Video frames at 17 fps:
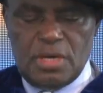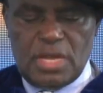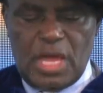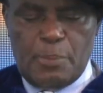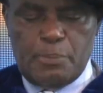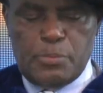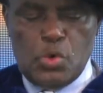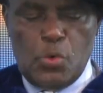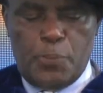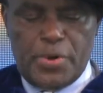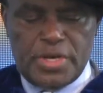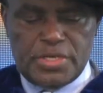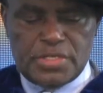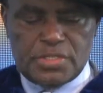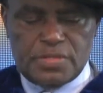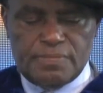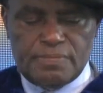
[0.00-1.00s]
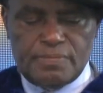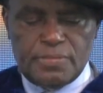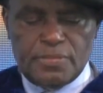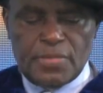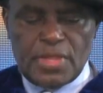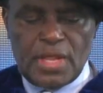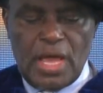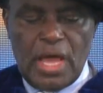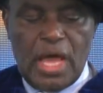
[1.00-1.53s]
that blueprint.
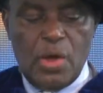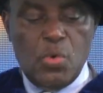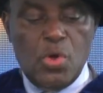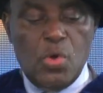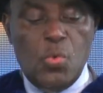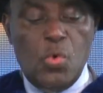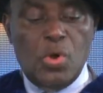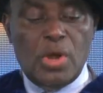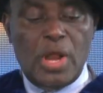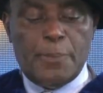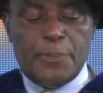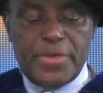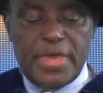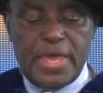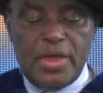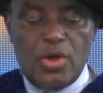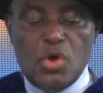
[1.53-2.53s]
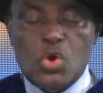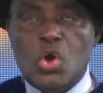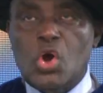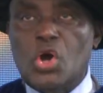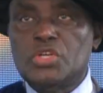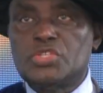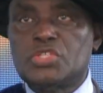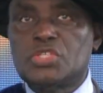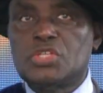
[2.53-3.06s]
We will appear, of
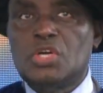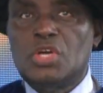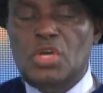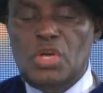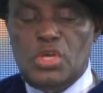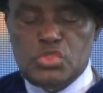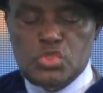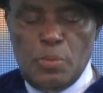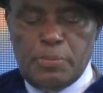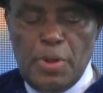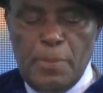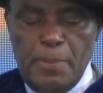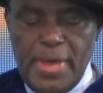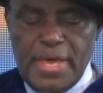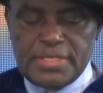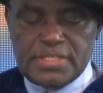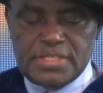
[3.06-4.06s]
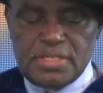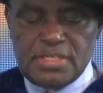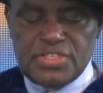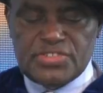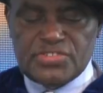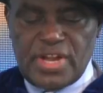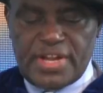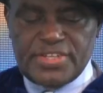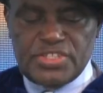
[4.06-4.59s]
course, to implement the
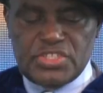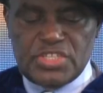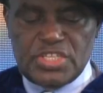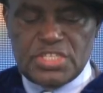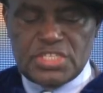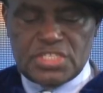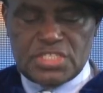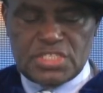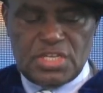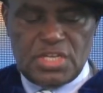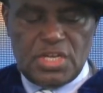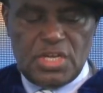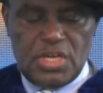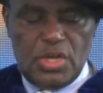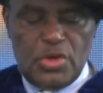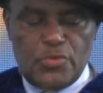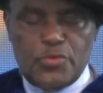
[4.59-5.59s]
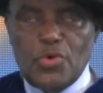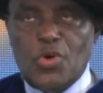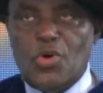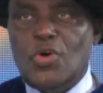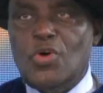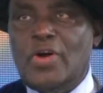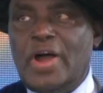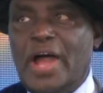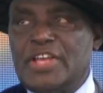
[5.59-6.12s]
strategies
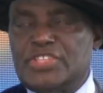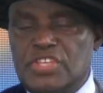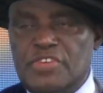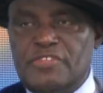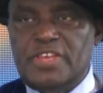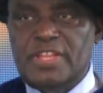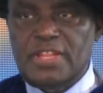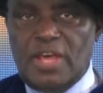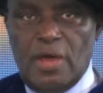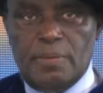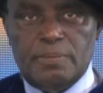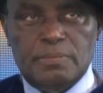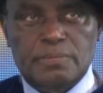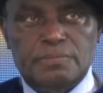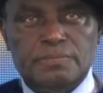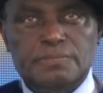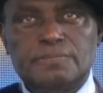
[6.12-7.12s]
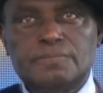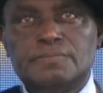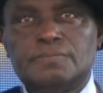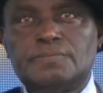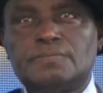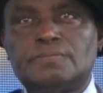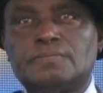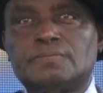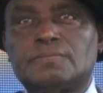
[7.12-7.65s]
for achieving them.
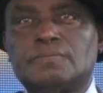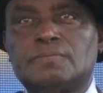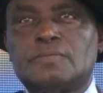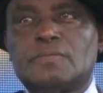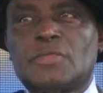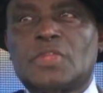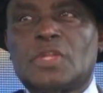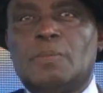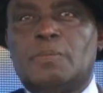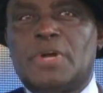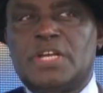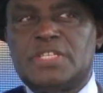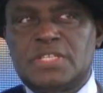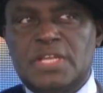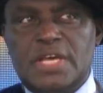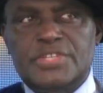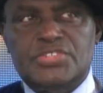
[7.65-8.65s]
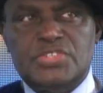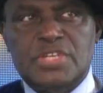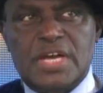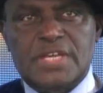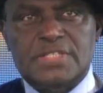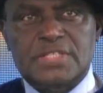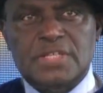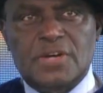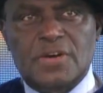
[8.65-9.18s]
President,
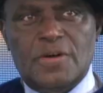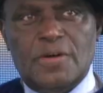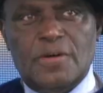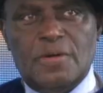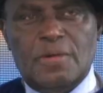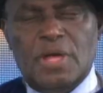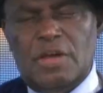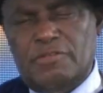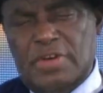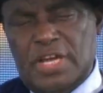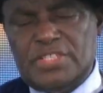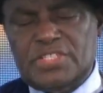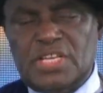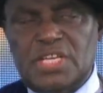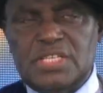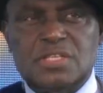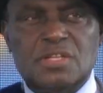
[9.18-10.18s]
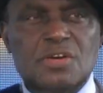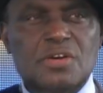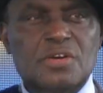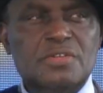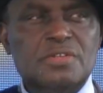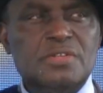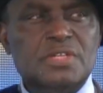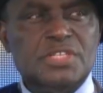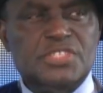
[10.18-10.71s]
Chancellor, Vice Chancellor,
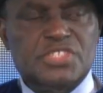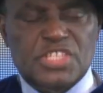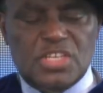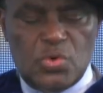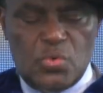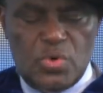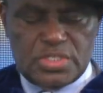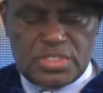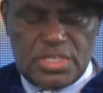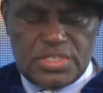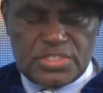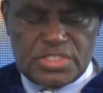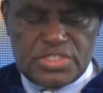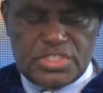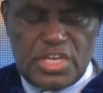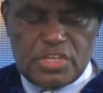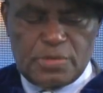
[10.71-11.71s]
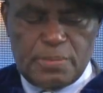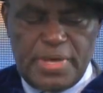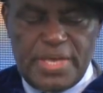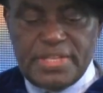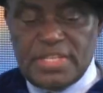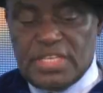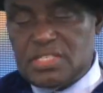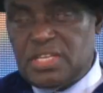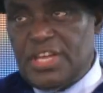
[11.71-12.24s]
distinguished ladies and gentlemen,
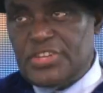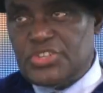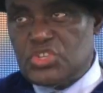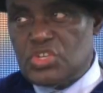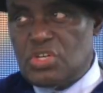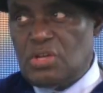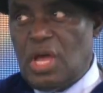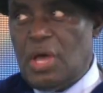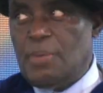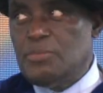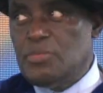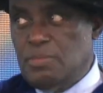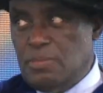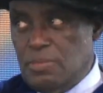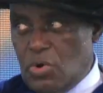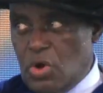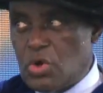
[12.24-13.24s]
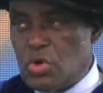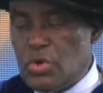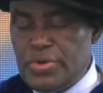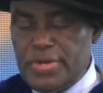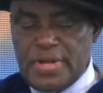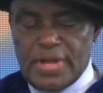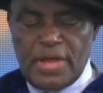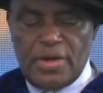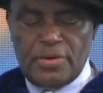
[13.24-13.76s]
in this lecture, I'm
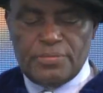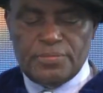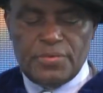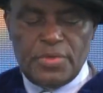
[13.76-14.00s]
concluding now,